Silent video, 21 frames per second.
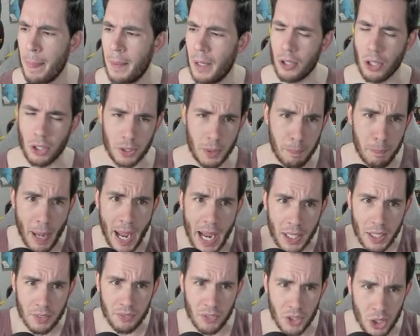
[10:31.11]
And on the
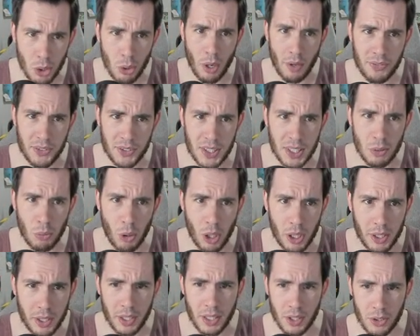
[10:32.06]
back of the UFC
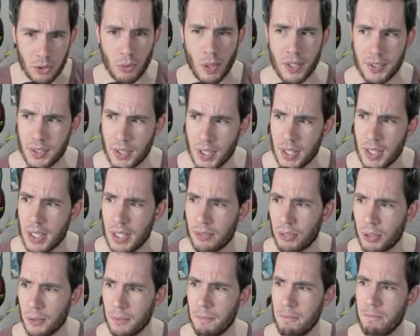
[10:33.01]
one is Resident
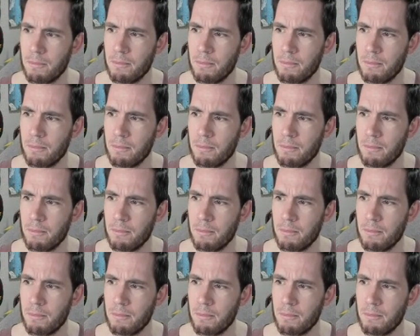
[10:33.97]
Evil.